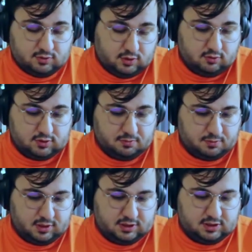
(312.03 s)
those
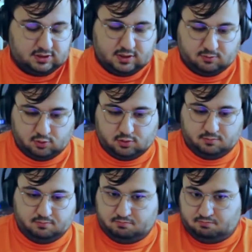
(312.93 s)
operations that were
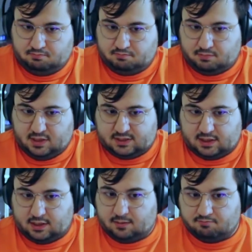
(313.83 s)

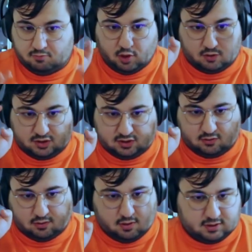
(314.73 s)
basically not
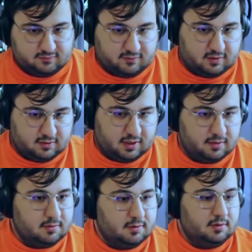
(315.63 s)
zero-knowledge
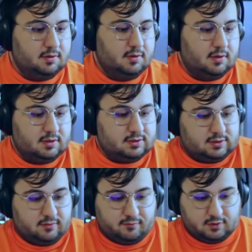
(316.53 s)
friendly.
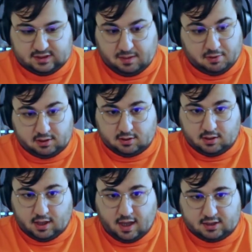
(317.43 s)
So, for example,
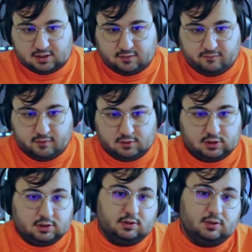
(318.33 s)
a hashing
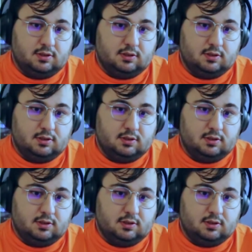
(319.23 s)
function.